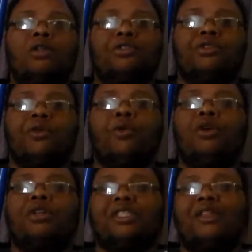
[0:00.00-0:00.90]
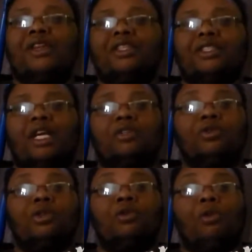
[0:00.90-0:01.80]
Civil War. So I think the
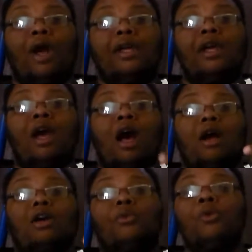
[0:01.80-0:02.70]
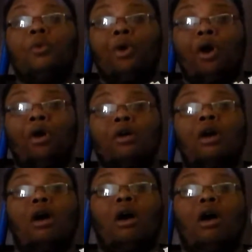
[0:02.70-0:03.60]
schedule is right. I could be
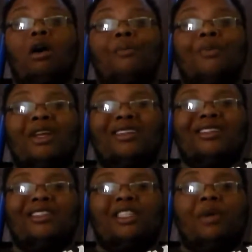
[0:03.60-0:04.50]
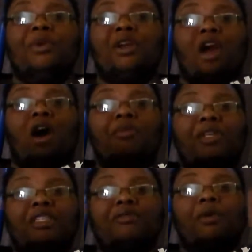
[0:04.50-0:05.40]
wrong. Tell me in the
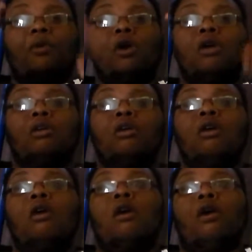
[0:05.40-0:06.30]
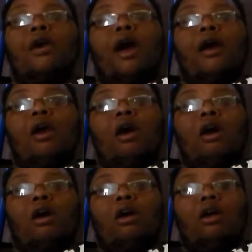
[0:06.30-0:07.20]
comments if I'm wrong or not.
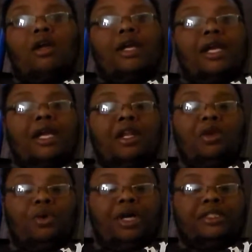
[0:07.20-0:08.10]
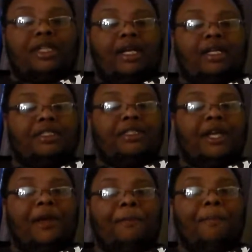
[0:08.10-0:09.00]
Anyways, like I
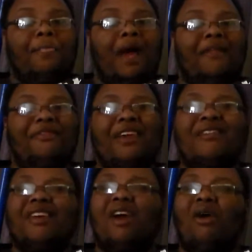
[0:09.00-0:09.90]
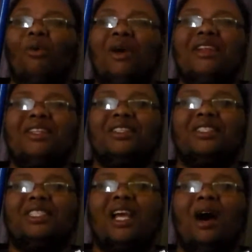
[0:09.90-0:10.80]
said, I think they are waiting to
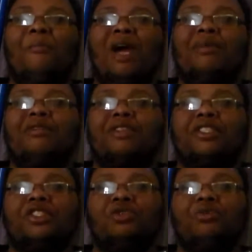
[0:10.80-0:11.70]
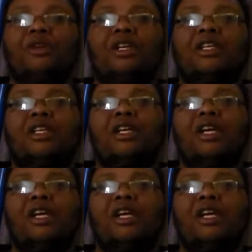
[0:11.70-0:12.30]
see how Batman vs Superman